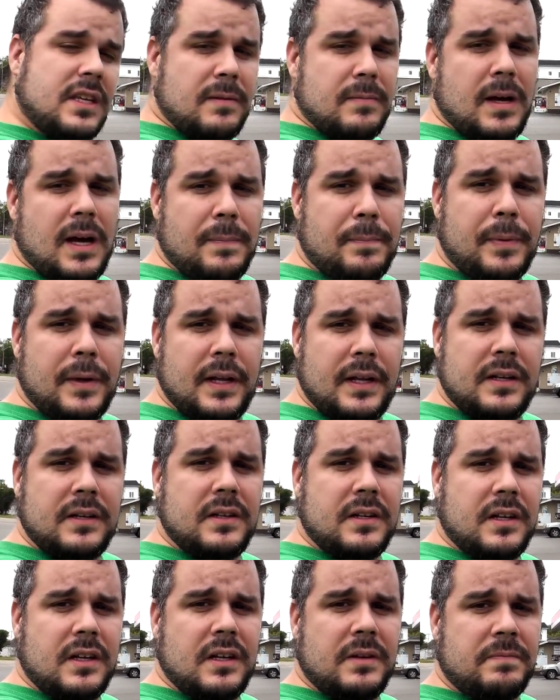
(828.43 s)
some up
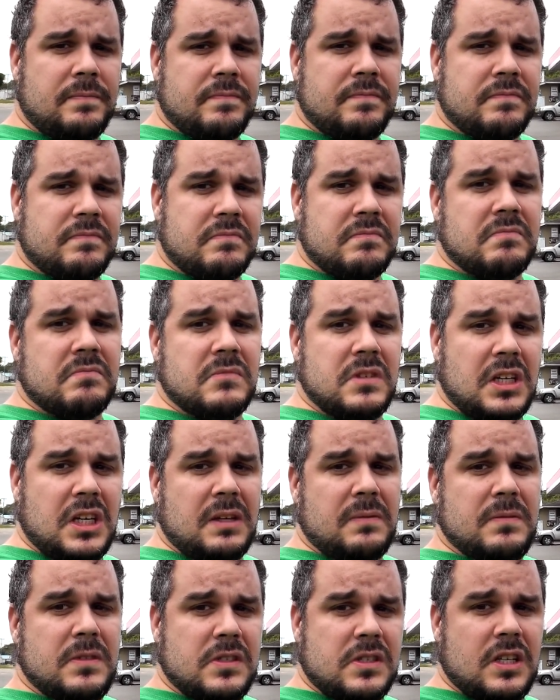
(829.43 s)
and uh,
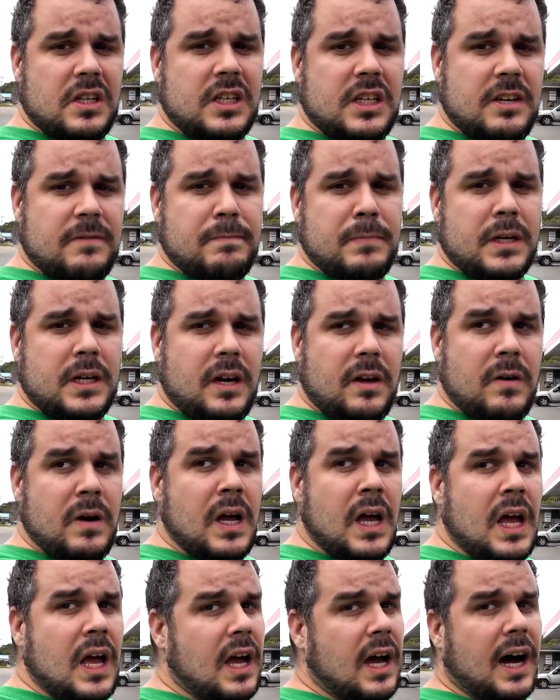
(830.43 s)
yeah, he's gonna give them a go.
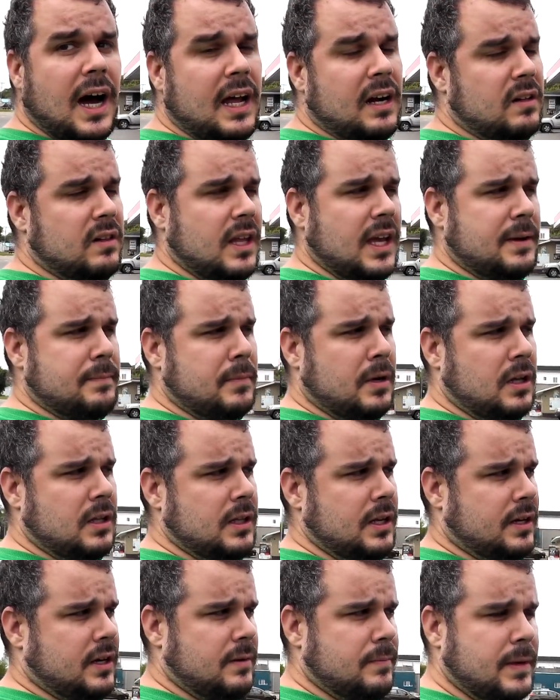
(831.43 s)
I don't like
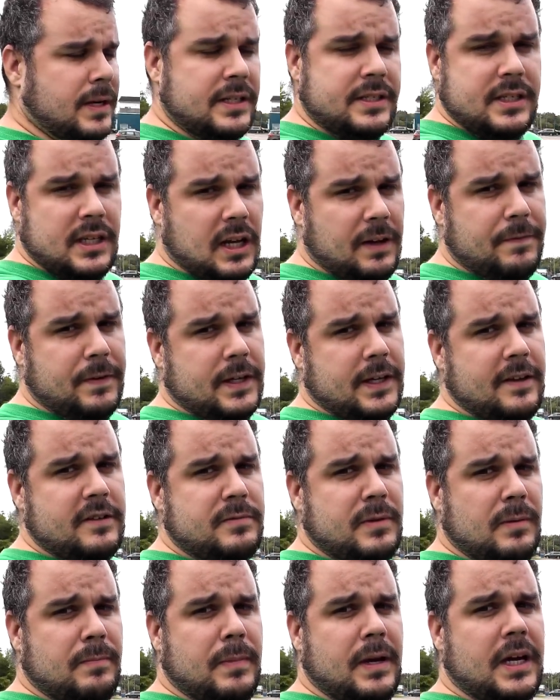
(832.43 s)
malt liquor myself, it
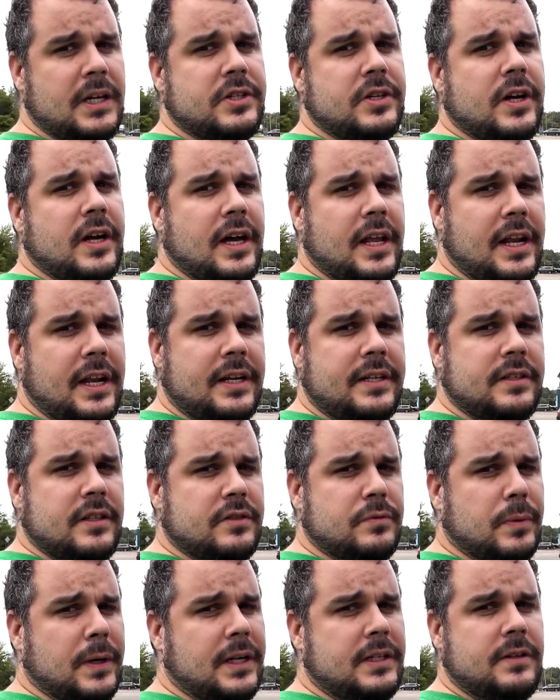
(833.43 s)
gives me major headaches,
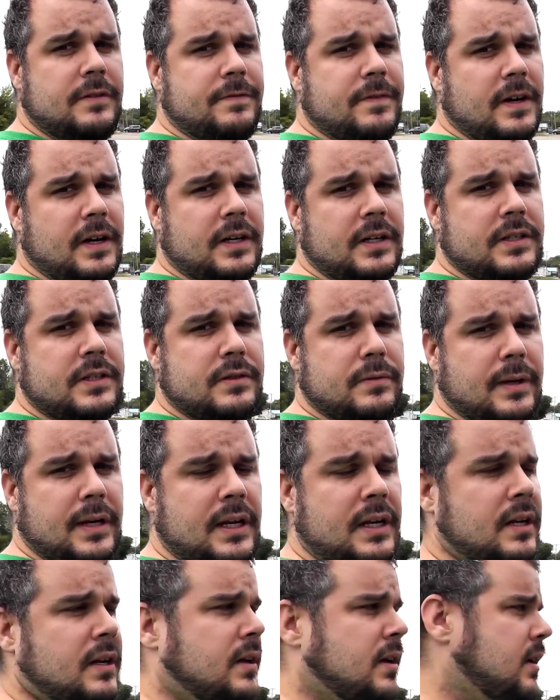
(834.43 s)
it's way too fucking
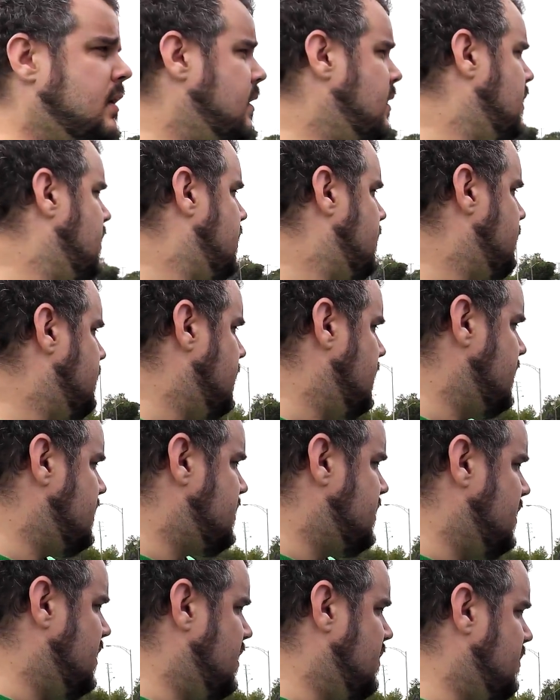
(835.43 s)
sweet. But
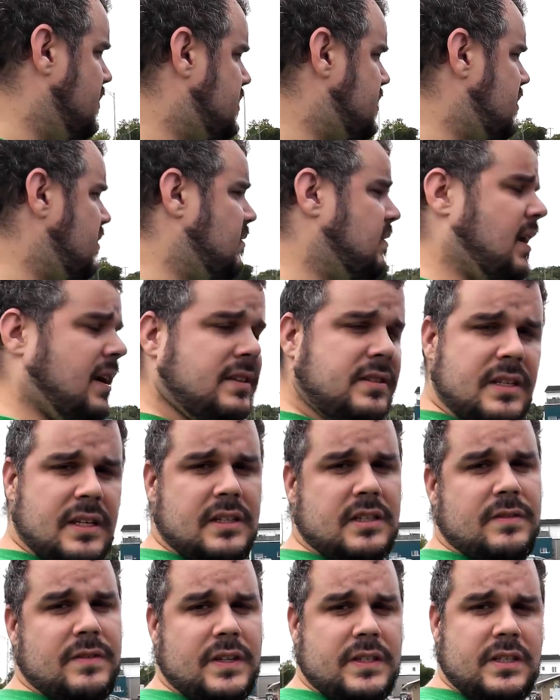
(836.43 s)
uh, we'll see what Rex
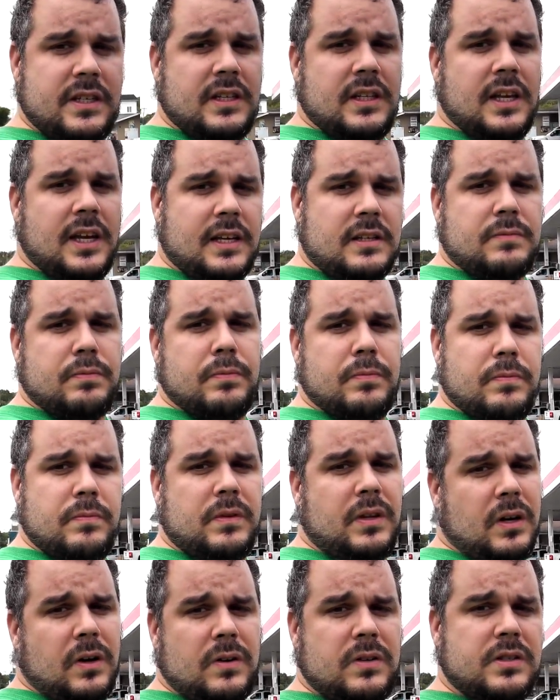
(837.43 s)
thinks of it, because he likes,
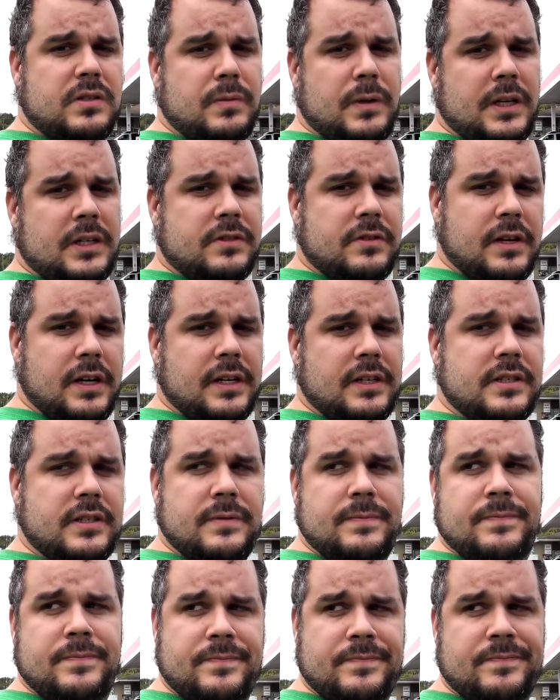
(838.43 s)
you know, sweet drinks.